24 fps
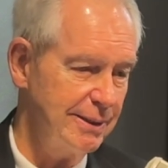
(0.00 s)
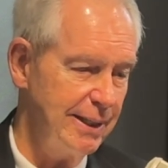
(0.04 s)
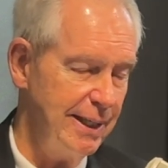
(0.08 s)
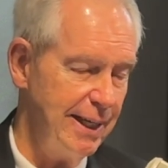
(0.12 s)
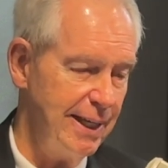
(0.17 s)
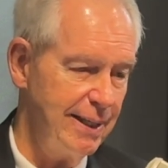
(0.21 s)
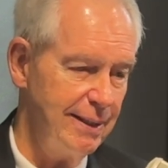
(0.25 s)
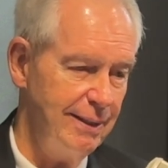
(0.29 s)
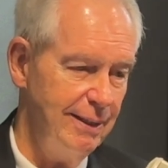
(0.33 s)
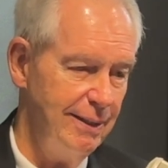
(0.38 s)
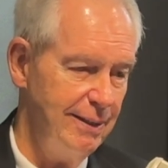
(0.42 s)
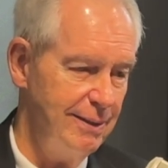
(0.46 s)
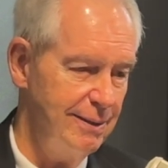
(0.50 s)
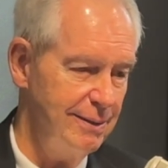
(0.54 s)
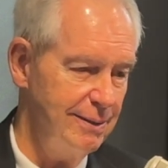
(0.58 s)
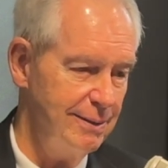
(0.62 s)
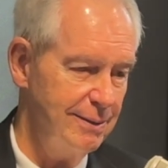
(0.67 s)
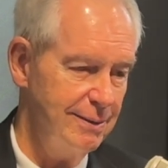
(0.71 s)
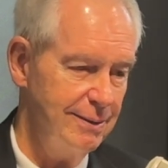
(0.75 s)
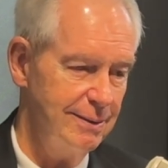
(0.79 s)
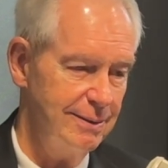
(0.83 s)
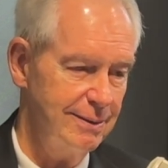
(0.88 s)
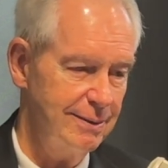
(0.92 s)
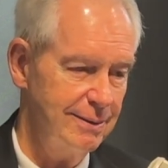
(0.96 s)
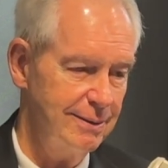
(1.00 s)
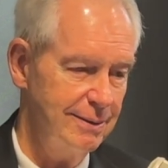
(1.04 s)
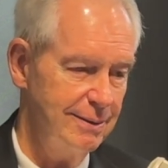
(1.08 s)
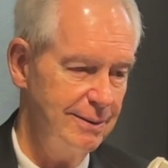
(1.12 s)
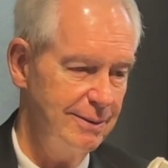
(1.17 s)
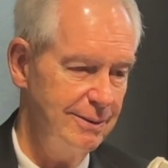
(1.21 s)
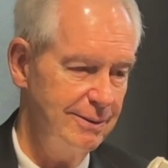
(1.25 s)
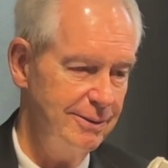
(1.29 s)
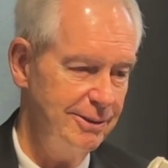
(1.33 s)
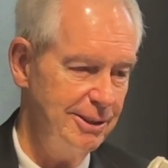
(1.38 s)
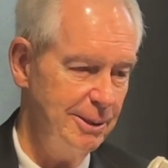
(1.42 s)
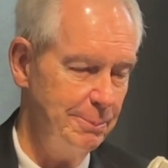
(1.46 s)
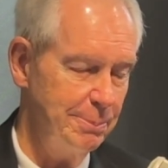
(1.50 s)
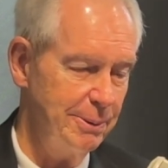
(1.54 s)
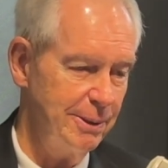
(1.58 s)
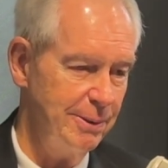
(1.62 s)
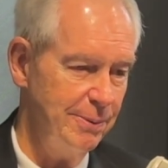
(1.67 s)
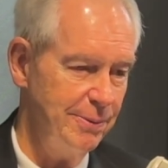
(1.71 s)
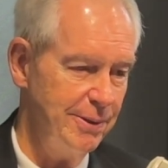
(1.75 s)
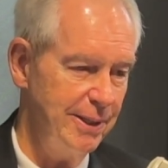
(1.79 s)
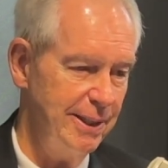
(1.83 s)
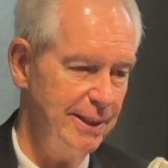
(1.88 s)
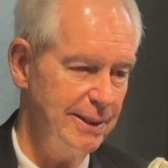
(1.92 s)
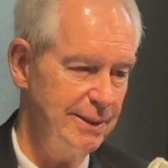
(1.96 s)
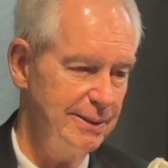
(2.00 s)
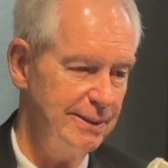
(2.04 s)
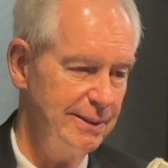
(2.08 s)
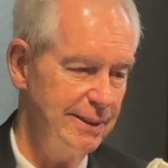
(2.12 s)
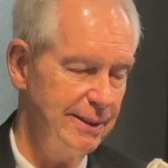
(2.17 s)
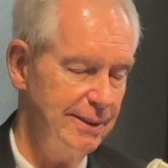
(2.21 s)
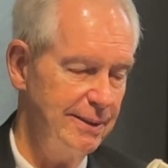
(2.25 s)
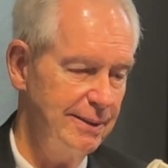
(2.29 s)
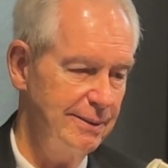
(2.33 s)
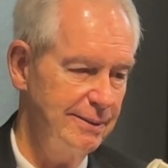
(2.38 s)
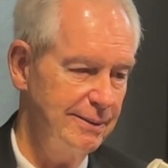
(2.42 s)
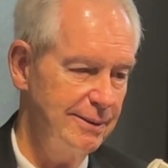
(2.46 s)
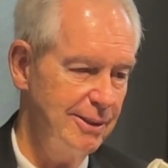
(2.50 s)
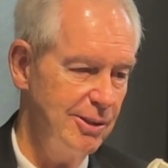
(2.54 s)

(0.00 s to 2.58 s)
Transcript: cattle, hogs, and typical things that